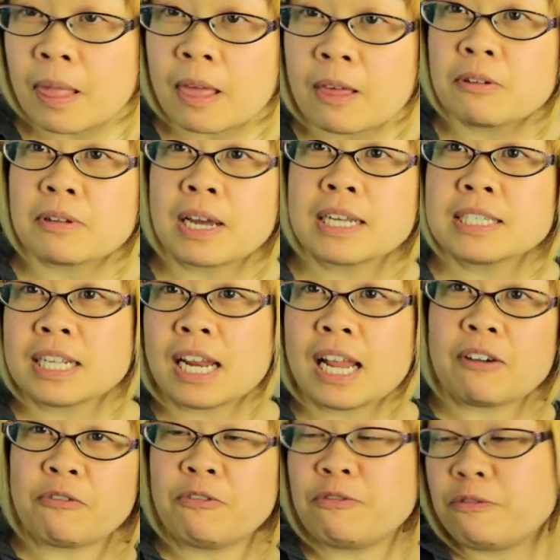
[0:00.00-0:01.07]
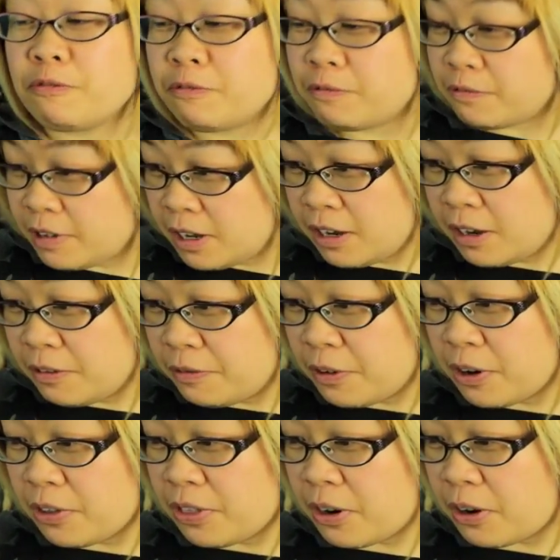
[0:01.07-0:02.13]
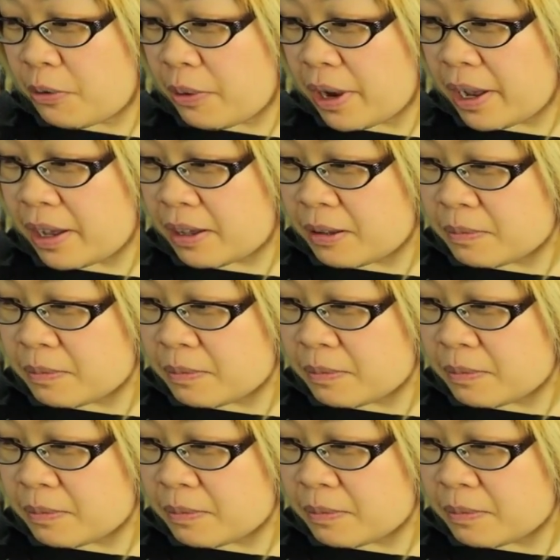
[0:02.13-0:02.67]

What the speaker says: So that's a lot further away.